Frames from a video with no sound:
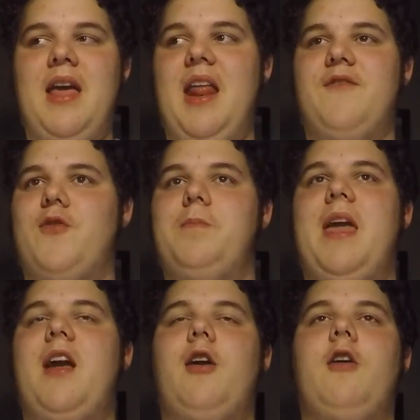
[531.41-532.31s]
and from
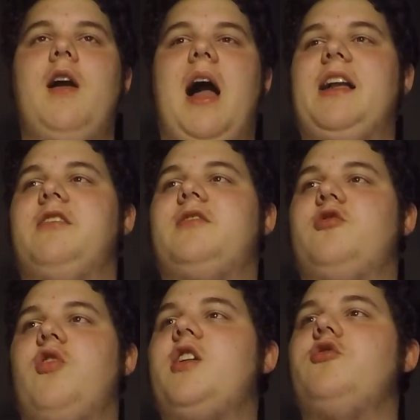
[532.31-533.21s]
there, I just
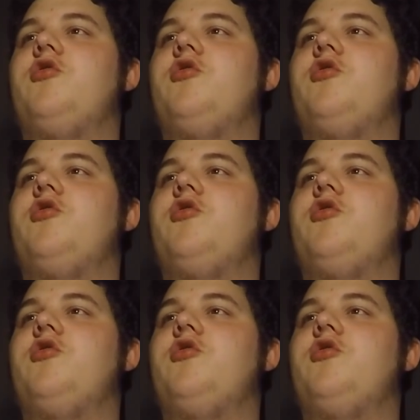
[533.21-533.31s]
trickled